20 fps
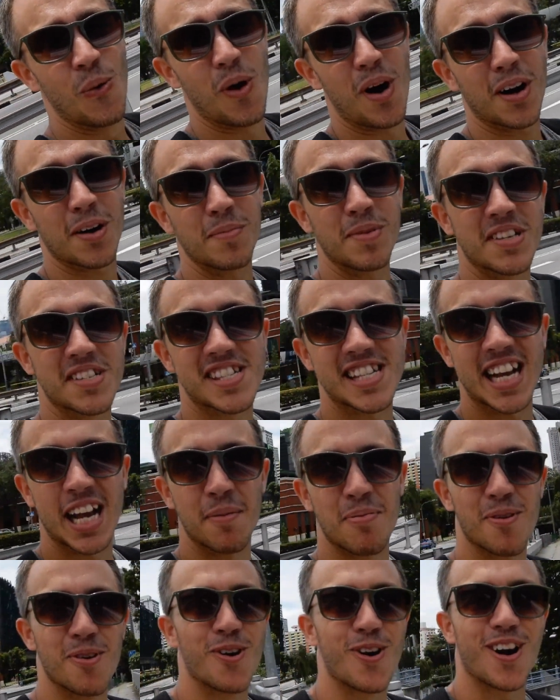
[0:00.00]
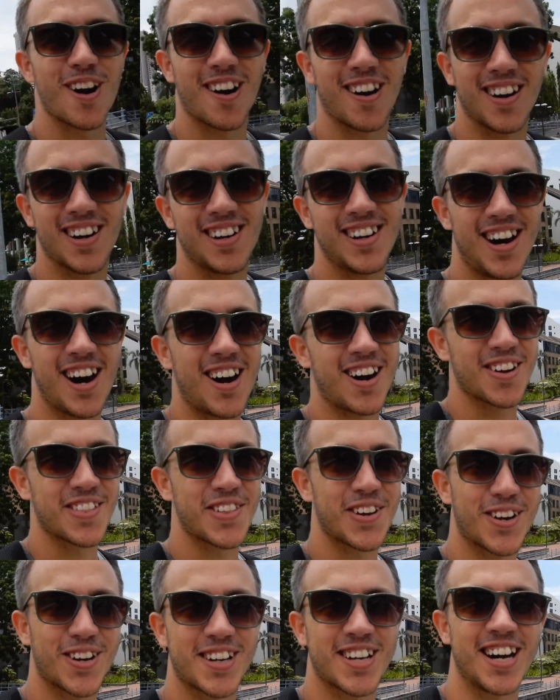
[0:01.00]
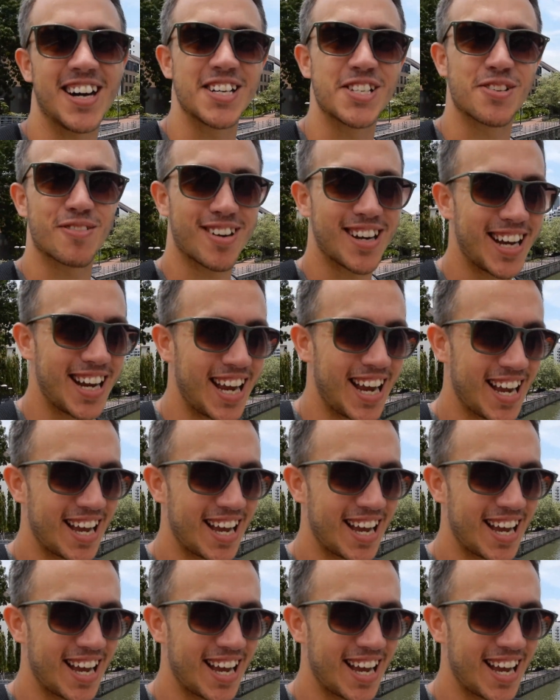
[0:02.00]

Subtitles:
Welcome to Singapore, our third country